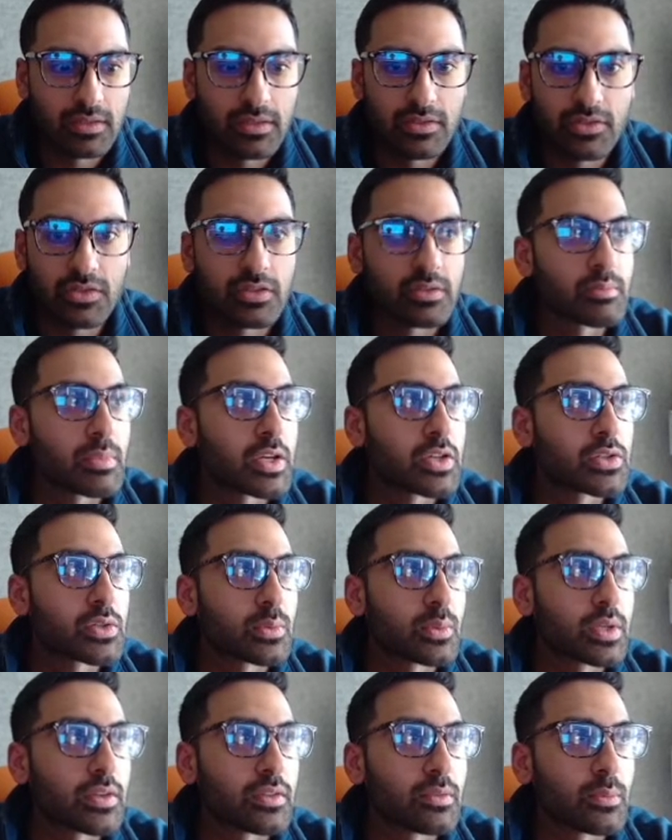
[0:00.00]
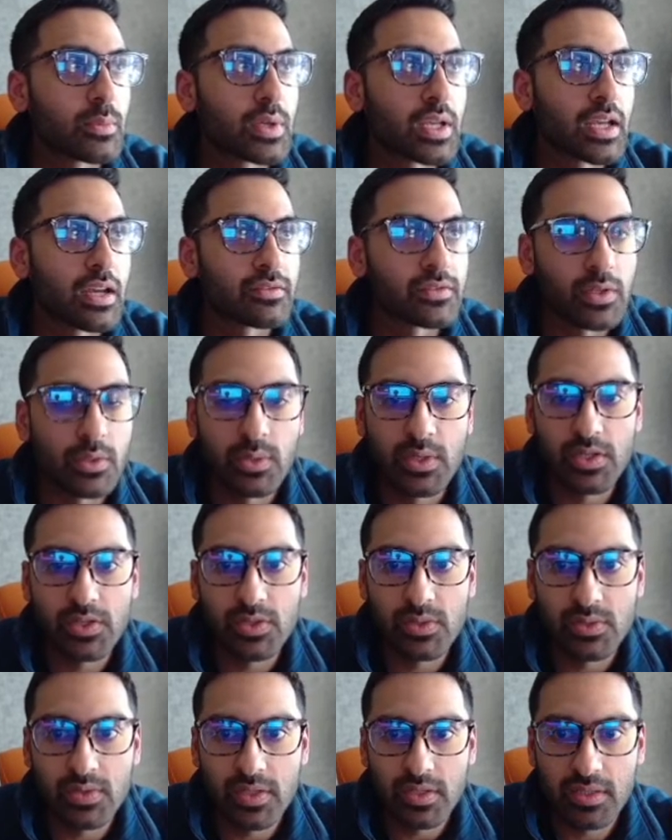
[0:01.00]
Let's just make sure we have no
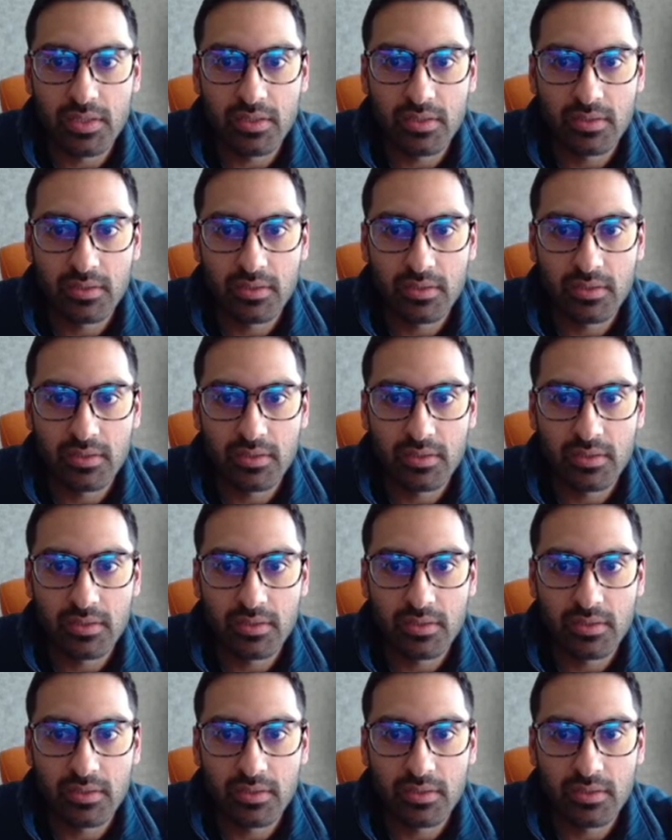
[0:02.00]
issues here.